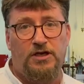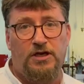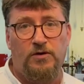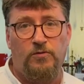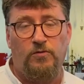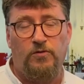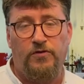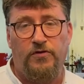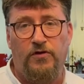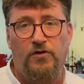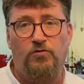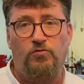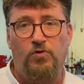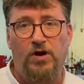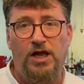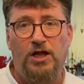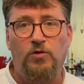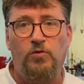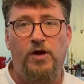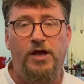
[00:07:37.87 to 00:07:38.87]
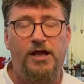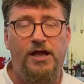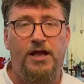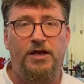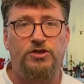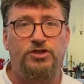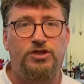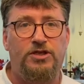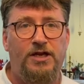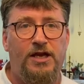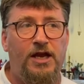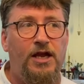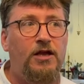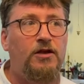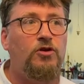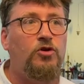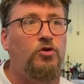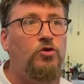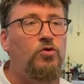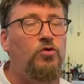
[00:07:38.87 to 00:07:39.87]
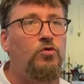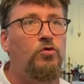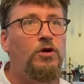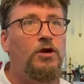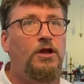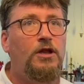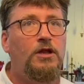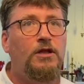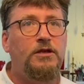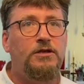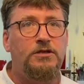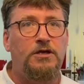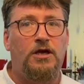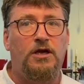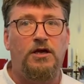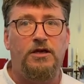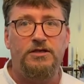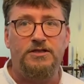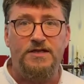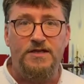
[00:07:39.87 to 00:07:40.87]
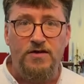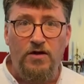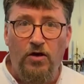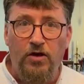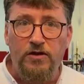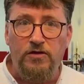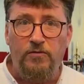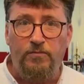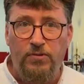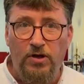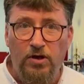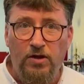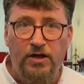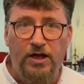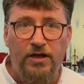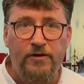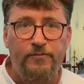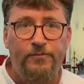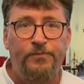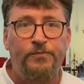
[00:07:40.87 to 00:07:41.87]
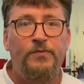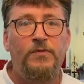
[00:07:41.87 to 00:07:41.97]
It was a railway engineer who designed the building.